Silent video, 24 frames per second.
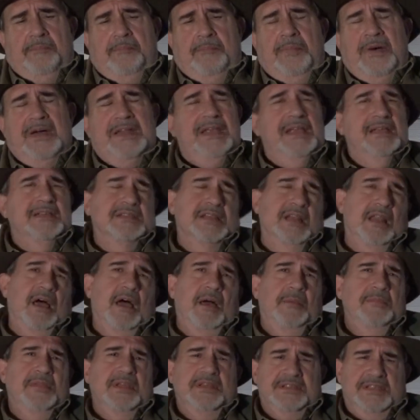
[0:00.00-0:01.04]
But
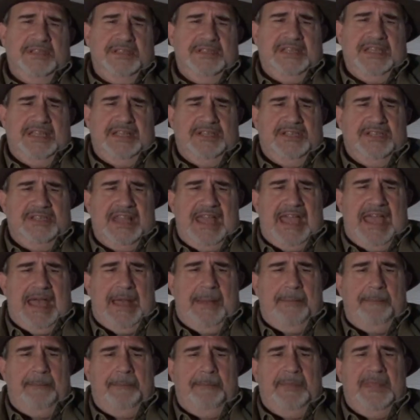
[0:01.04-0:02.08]
Islam doesn't teach
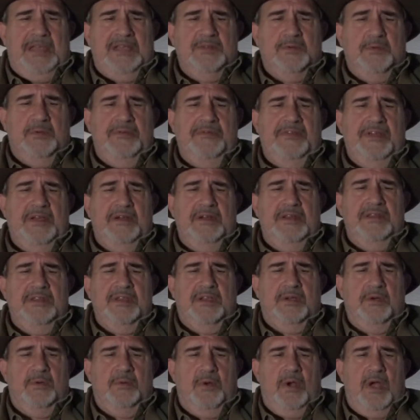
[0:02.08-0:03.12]
that as revealed in the
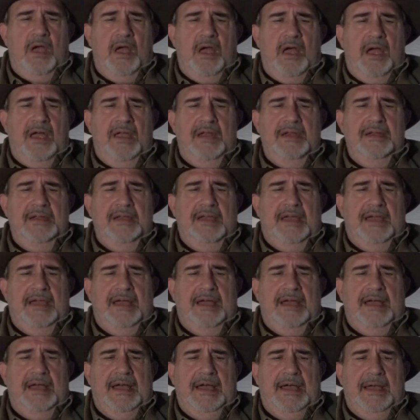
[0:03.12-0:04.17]
Quran,
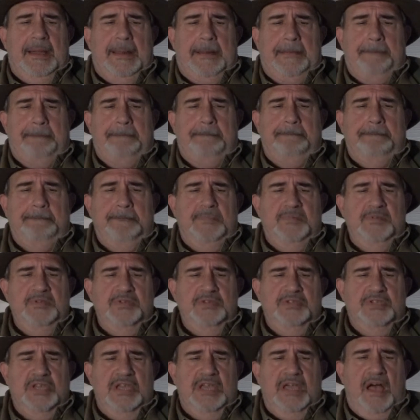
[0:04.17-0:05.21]
uh,
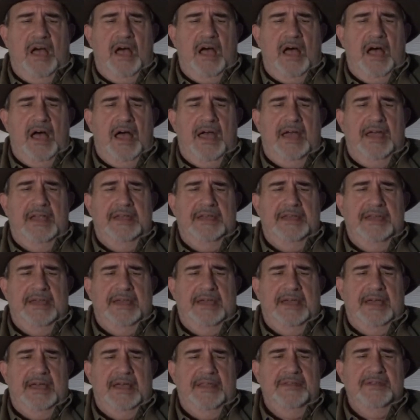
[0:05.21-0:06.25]
jihad,
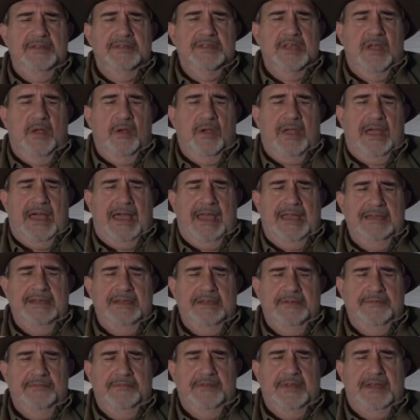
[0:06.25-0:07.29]
uh, there's all kind
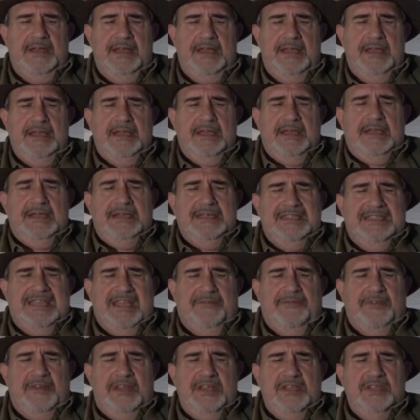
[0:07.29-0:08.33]
of uh,
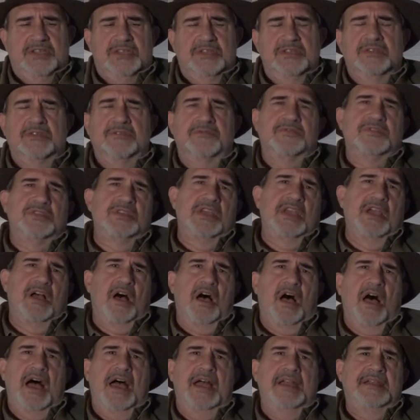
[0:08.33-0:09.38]
definitions of
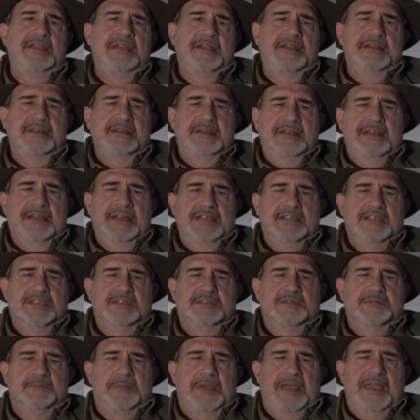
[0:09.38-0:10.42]
jihad. It's
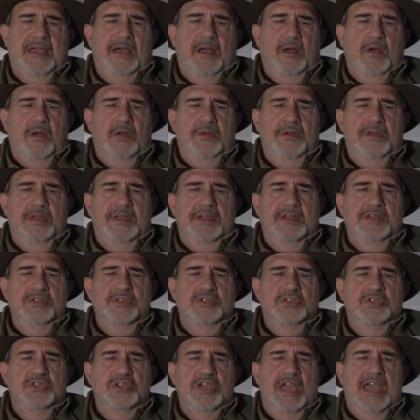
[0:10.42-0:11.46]
spelled
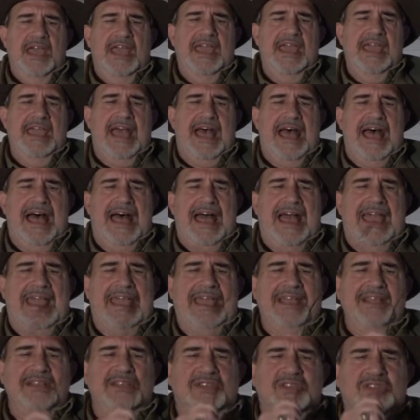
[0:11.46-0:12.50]
J I
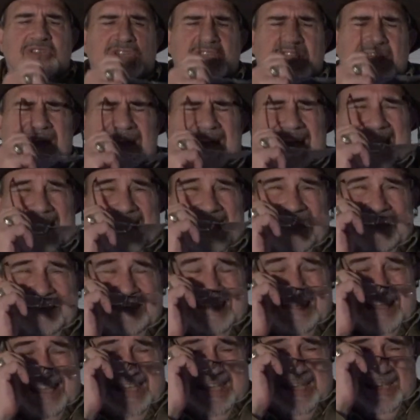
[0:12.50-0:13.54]
H A
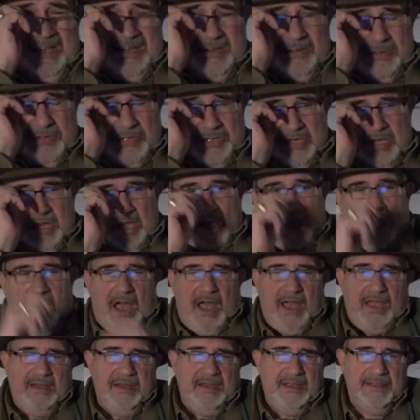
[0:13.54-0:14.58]
D,
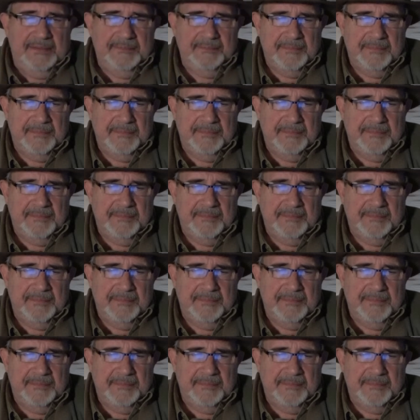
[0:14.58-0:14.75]
jihad.